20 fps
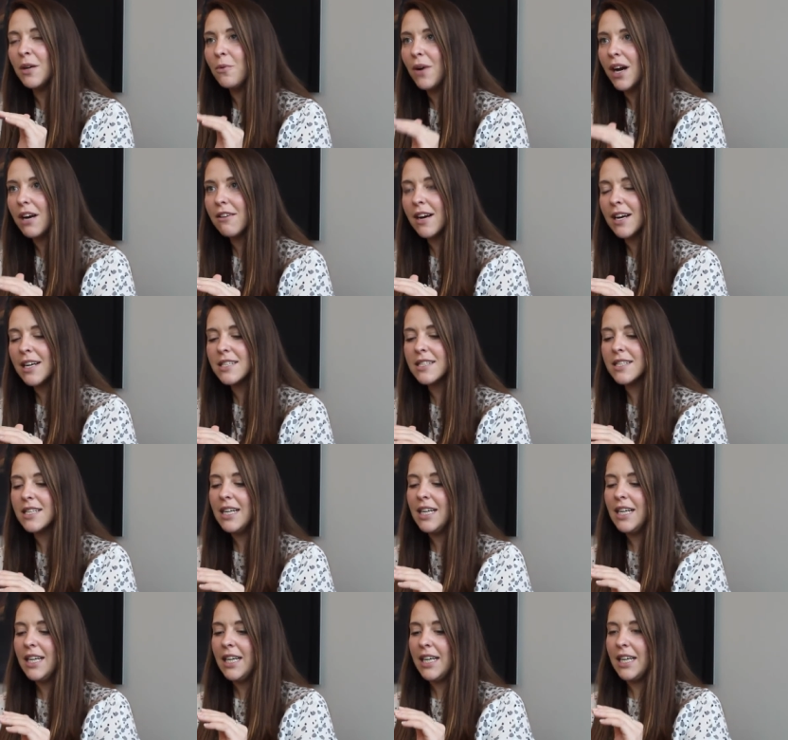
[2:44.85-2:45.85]
Whereas
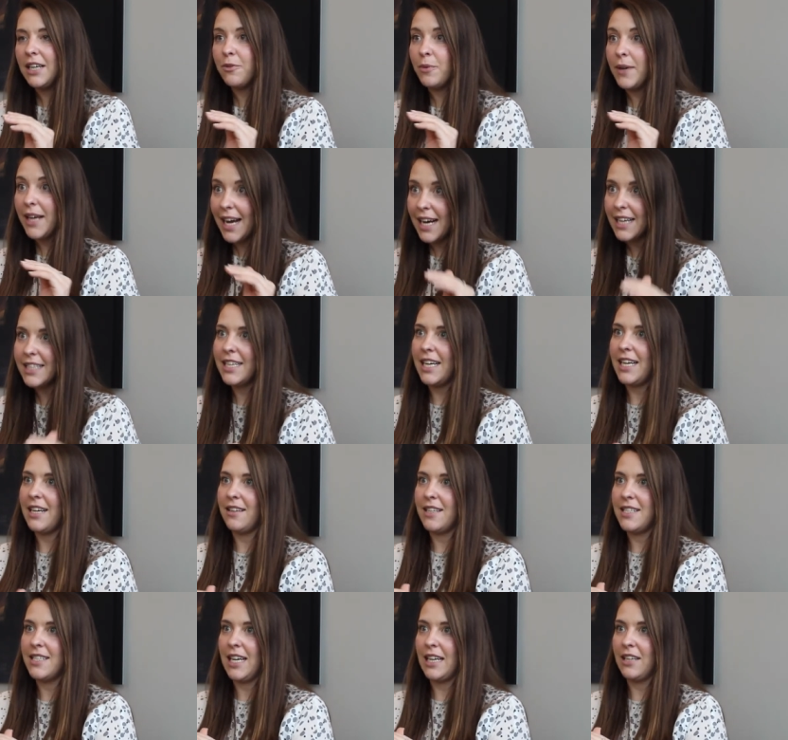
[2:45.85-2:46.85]
if we had
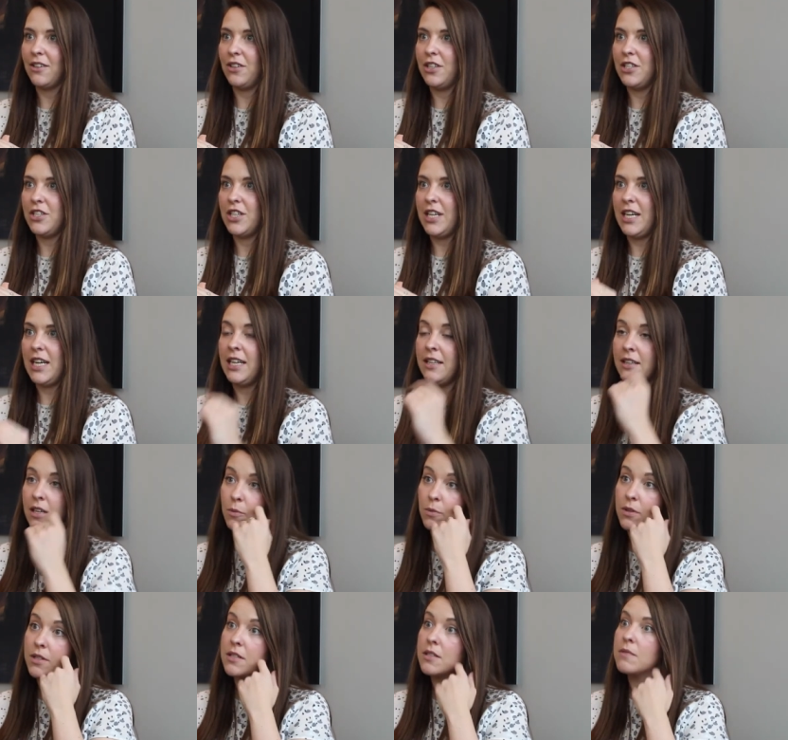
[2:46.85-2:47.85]
AI technology
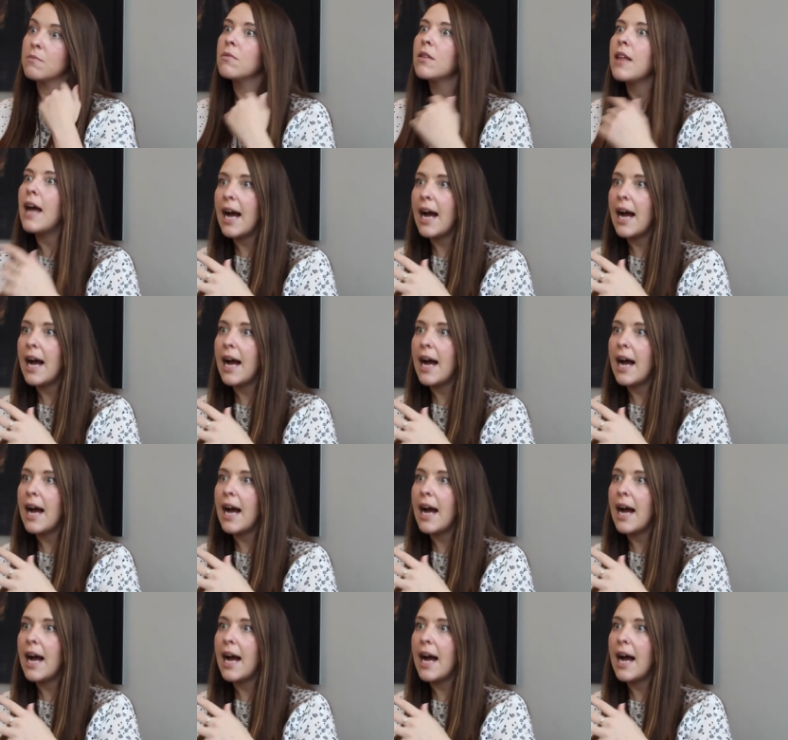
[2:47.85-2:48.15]
that was